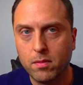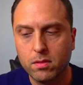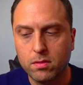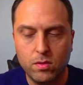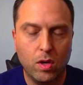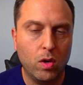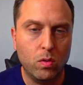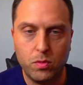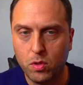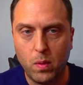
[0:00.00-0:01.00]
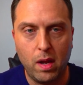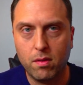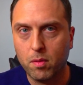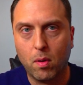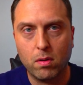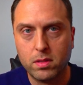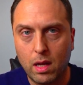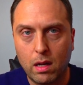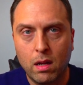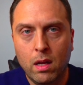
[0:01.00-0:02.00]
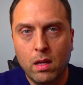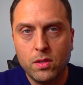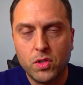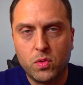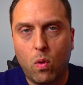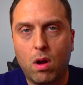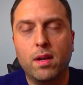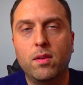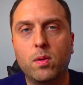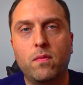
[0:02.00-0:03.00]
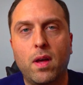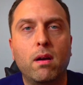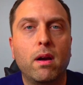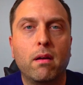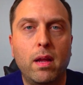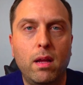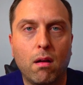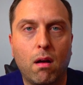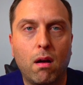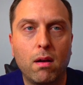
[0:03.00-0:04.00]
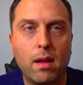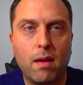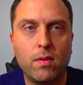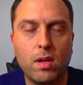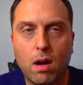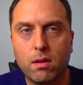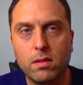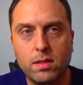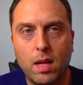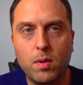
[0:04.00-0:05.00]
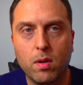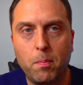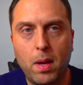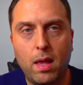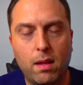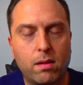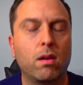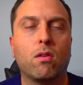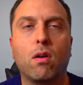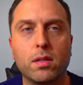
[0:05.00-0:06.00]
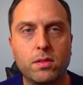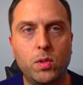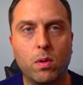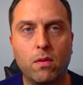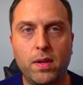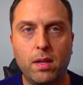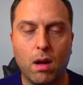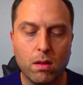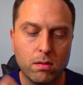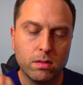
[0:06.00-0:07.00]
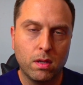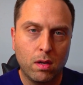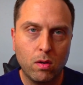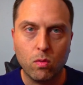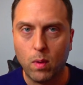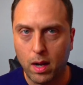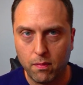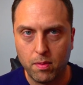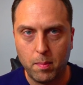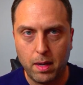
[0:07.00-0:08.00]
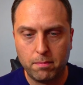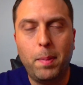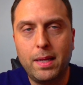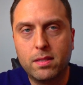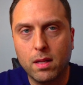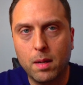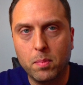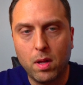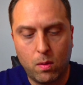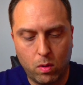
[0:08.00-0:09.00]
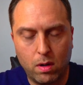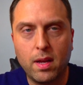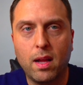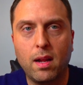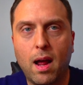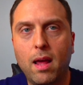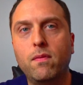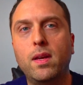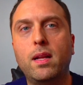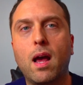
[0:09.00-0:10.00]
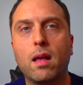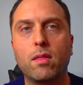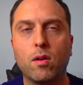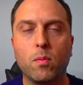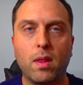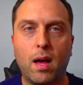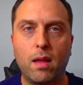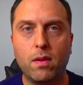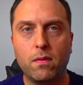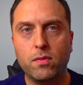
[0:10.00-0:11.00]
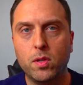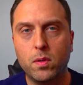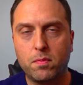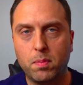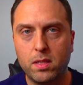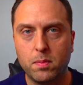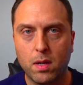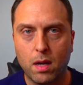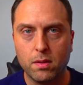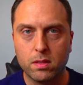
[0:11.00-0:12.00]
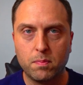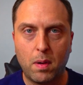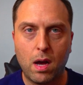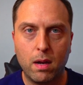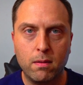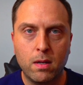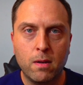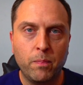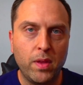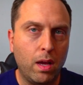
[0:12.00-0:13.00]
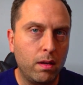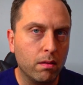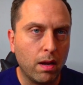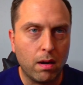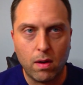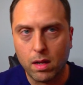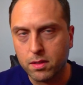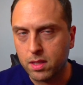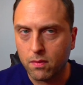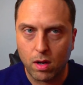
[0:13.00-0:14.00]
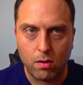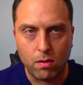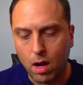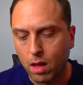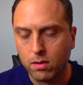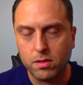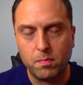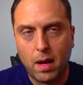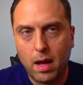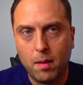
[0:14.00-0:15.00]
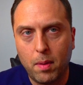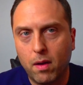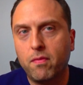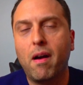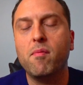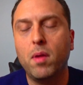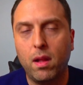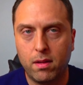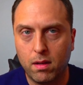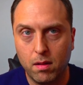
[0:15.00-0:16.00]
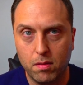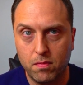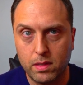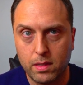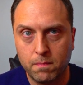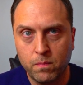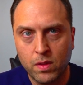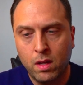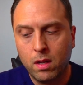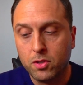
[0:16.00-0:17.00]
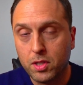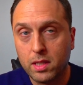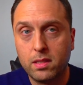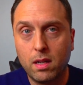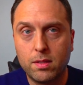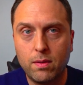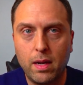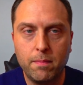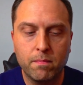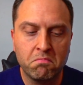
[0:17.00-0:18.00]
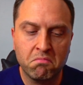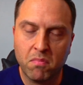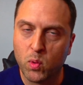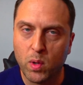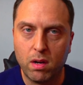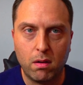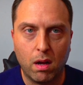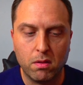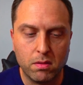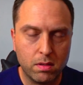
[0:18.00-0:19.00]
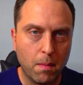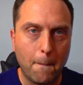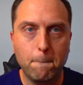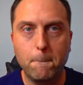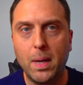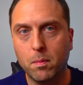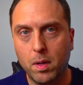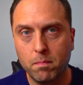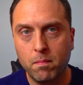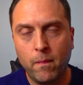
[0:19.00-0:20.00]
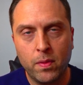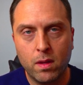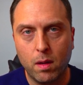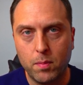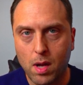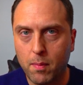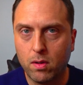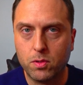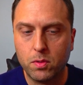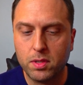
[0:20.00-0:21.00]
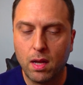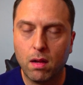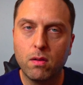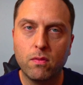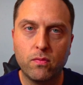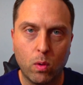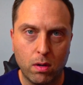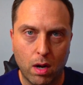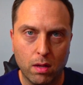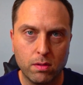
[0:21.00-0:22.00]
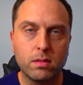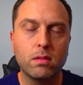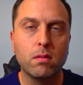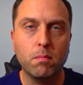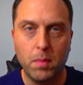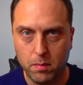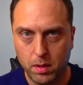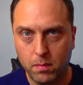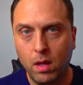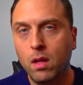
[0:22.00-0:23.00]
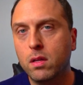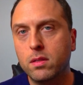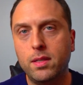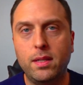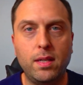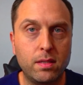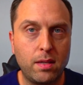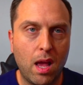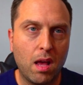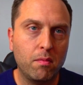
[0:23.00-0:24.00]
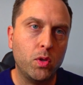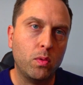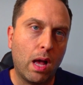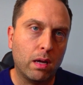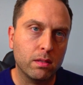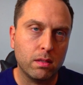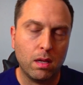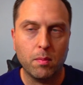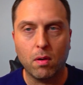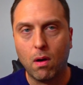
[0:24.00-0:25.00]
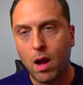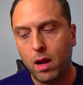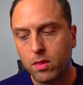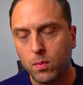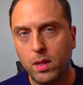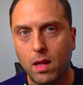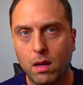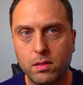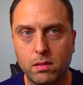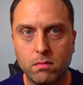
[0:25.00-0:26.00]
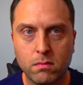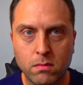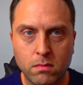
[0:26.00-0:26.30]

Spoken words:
There's no two ways to parse that. Just walk into a veterinary ER and have a doctor examine your pet. That's going to cost $250 right off the bat. Baseline blood work and an IV catheter with IV fluids placement on the spot, and you're at around $700 by about 5 minutes into this visit. Chest x-ray, $300 minimum. Abdominal ultrasound, $400 minimum. CT scan, $2,000. MRI, $3,000.